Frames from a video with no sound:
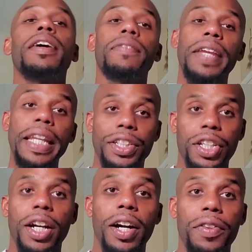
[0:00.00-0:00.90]
of
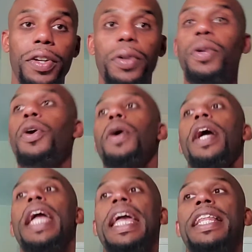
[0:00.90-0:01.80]
each other
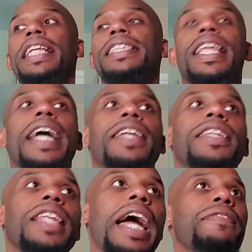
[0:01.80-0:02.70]
in this like
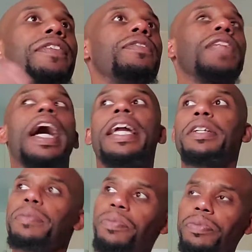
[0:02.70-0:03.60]
life of like
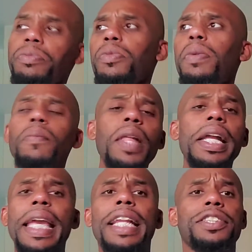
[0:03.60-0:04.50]

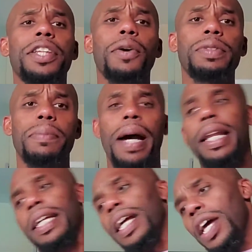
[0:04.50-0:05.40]
getting to know
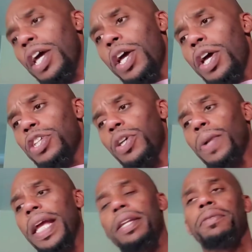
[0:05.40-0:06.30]
somebody. So
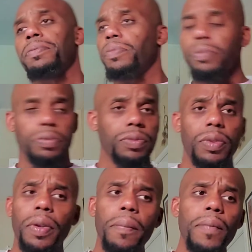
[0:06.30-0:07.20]
then,
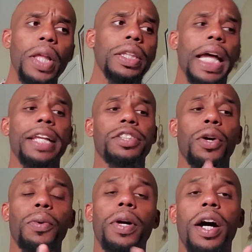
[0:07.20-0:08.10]
like,
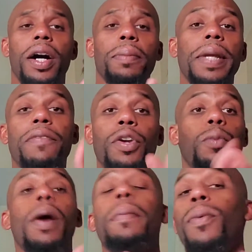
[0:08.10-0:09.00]
if you're a
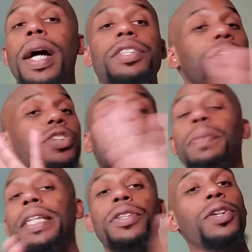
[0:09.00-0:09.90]
woman watching, trust
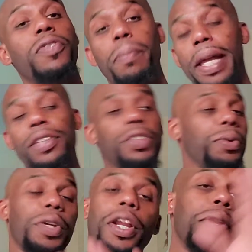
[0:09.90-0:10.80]
me, this goes for men too.
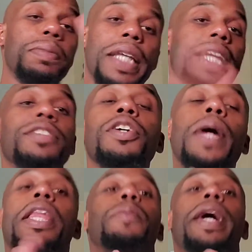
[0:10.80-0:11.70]
You know what I'm saying? So
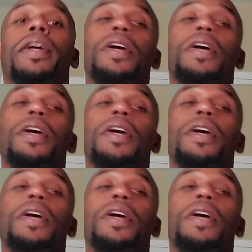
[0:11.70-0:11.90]
anyway,